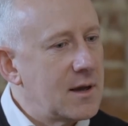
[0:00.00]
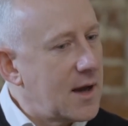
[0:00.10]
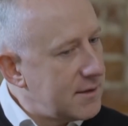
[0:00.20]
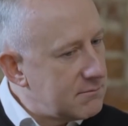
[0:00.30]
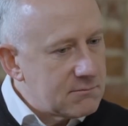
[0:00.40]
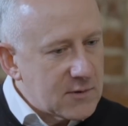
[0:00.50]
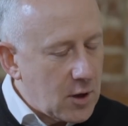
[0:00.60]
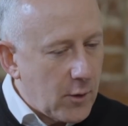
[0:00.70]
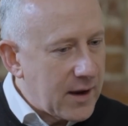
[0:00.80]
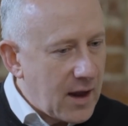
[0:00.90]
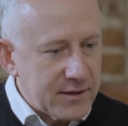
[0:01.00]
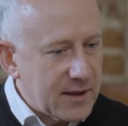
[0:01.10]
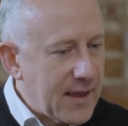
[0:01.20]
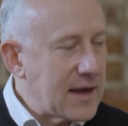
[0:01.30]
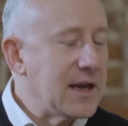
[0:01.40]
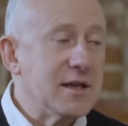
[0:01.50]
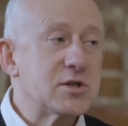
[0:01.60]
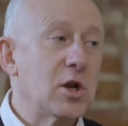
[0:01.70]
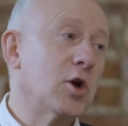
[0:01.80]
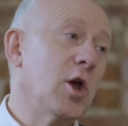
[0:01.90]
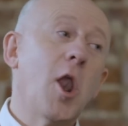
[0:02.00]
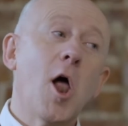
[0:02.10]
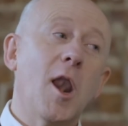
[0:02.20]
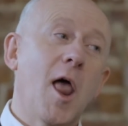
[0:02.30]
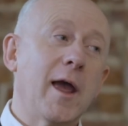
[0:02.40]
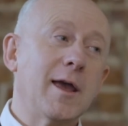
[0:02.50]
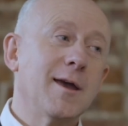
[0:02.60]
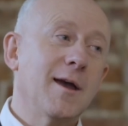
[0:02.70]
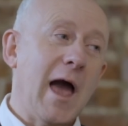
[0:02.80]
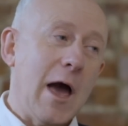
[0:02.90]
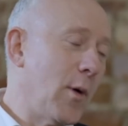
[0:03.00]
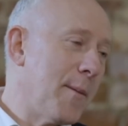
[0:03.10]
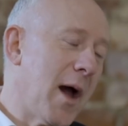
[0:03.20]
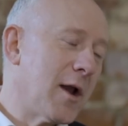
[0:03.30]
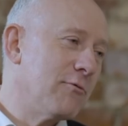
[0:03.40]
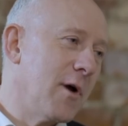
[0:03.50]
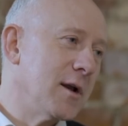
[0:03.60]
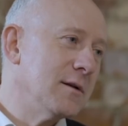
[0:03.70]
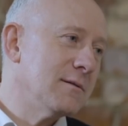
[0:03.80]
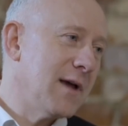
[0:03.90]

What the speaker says: And I think that needs to look a lot like how I might run